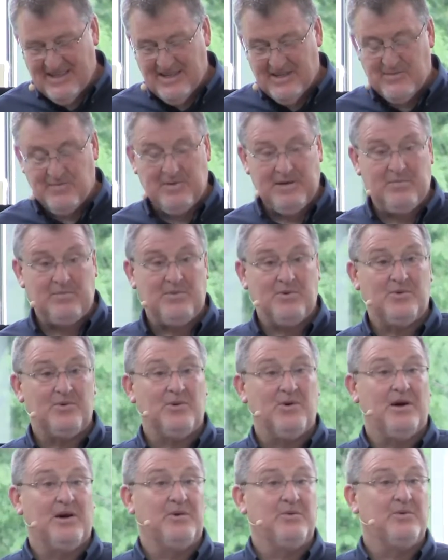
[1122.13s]
It's people
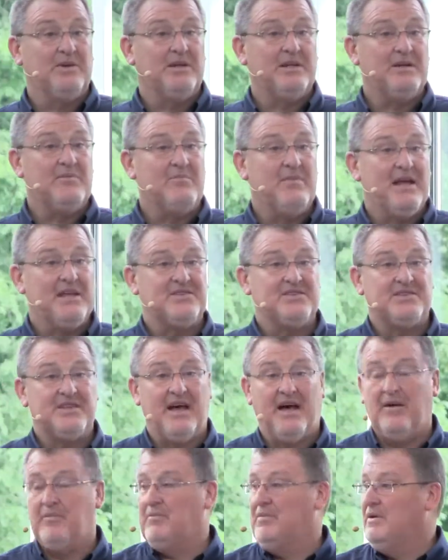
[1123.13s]
who are really
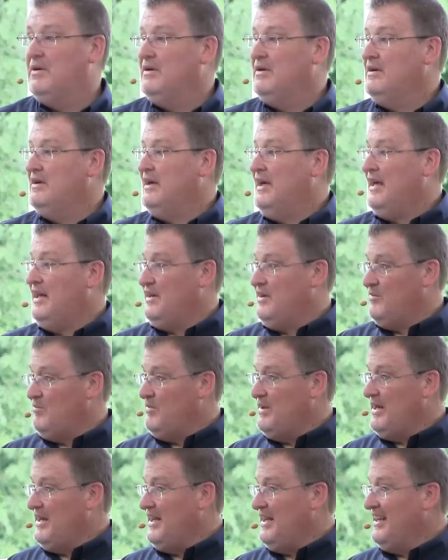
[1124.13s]
messed up and
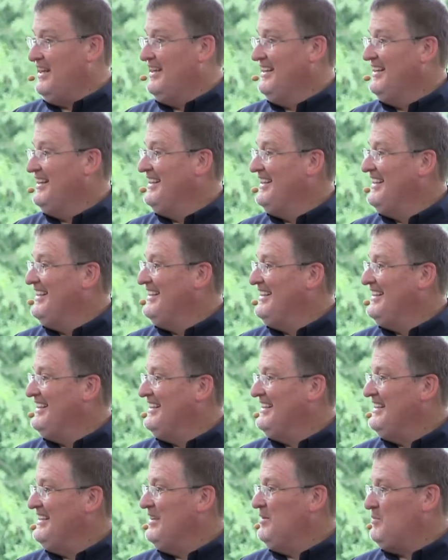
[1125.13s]
admit it,
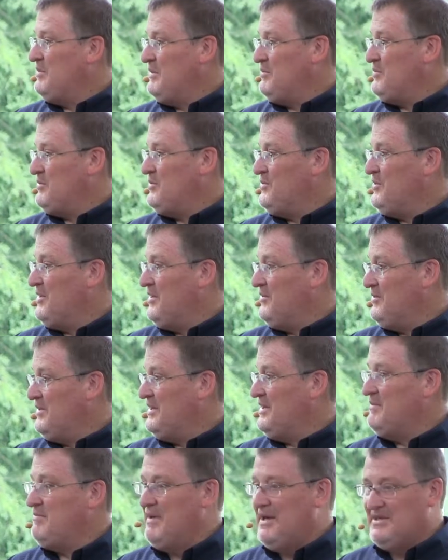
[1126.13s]
and people who are
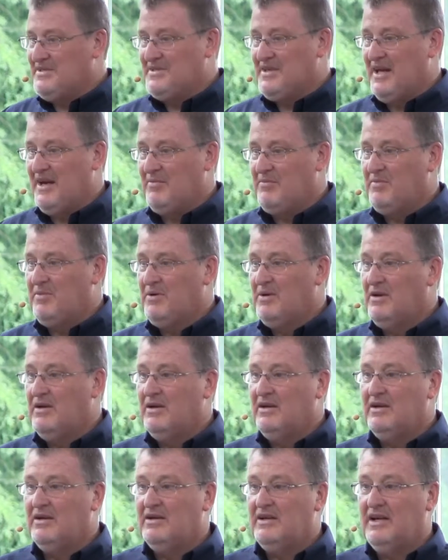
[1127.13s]
really messed up
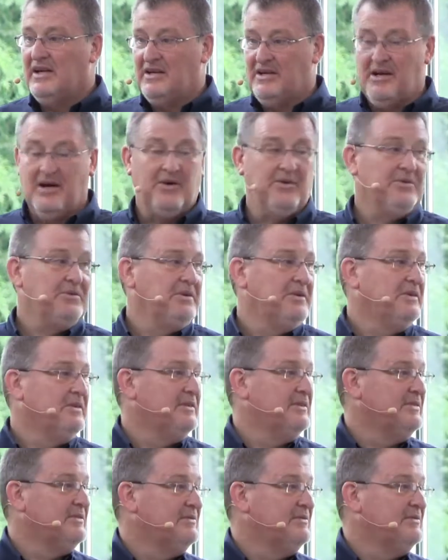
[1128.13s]
and don't.